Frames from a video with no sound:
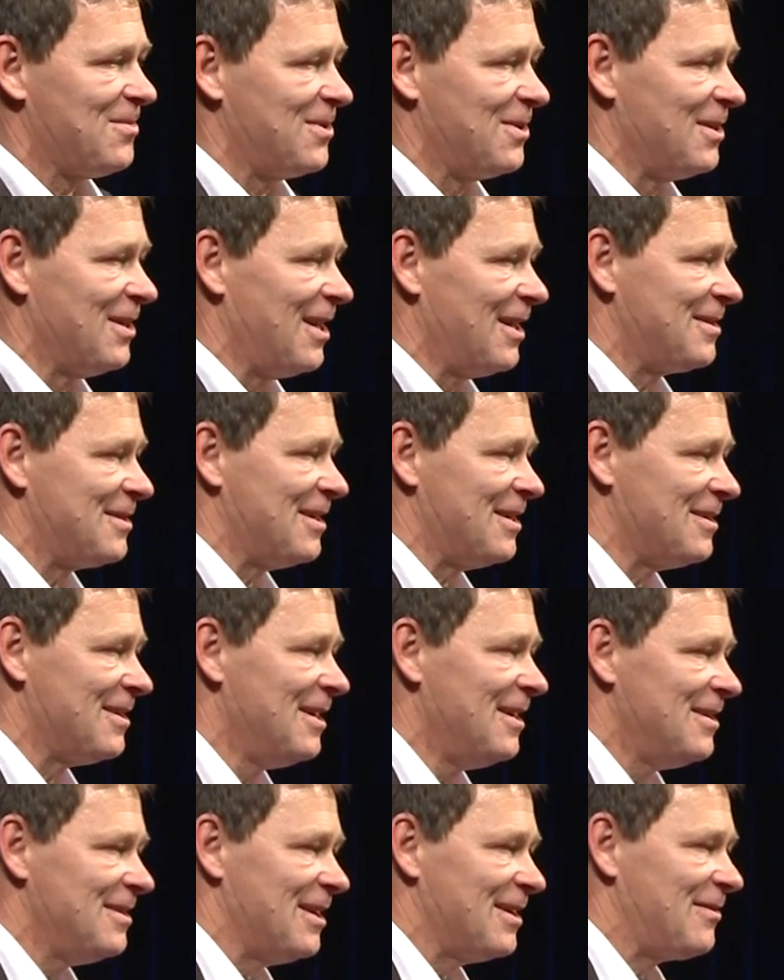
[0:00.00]
something like that.
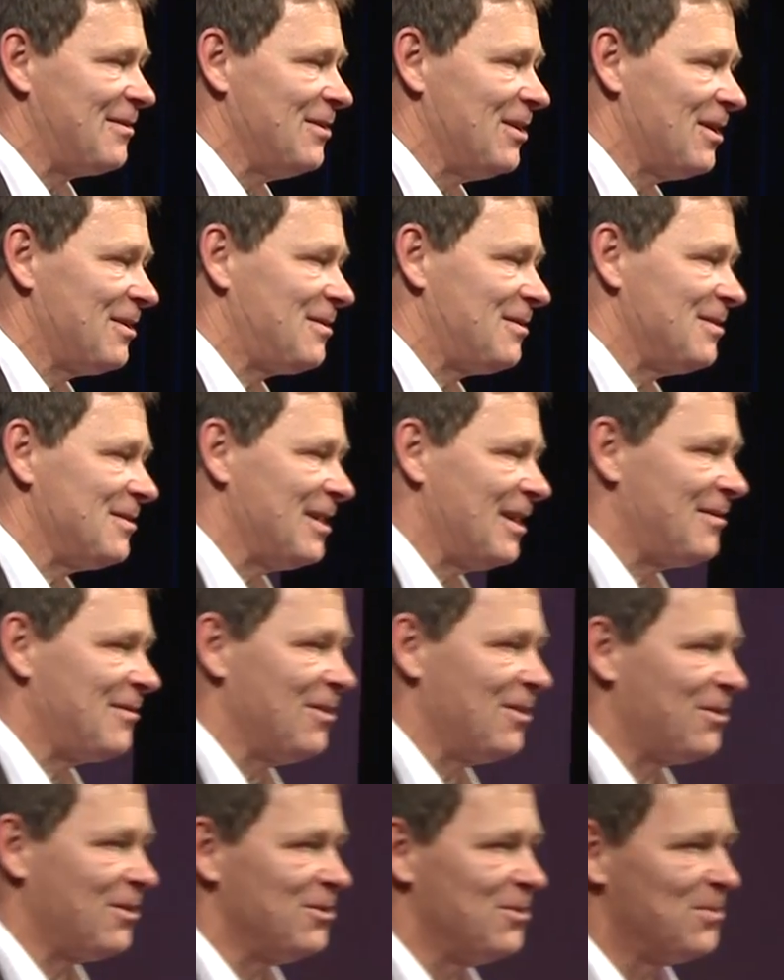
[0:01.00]
That's not that's
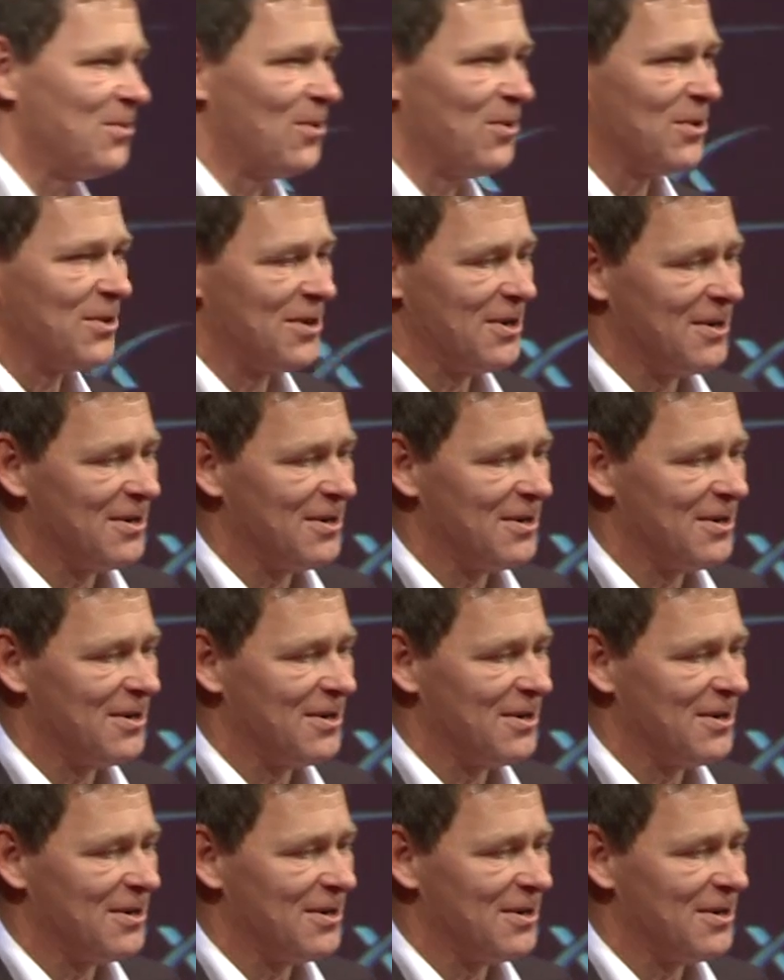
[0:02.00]
not going to work.